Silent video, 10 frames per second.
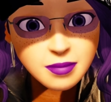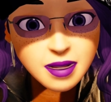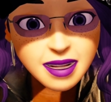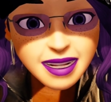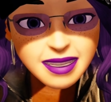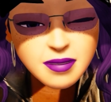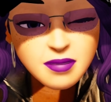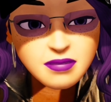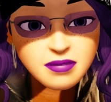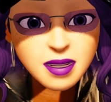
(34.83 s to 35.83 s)
Plus
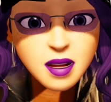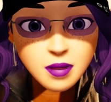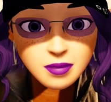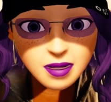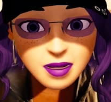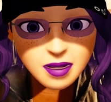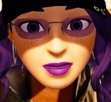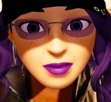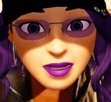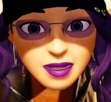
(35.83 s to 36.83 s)
and the regular
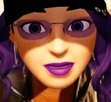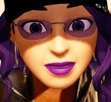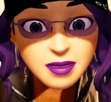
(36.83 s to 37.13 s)
Note 10.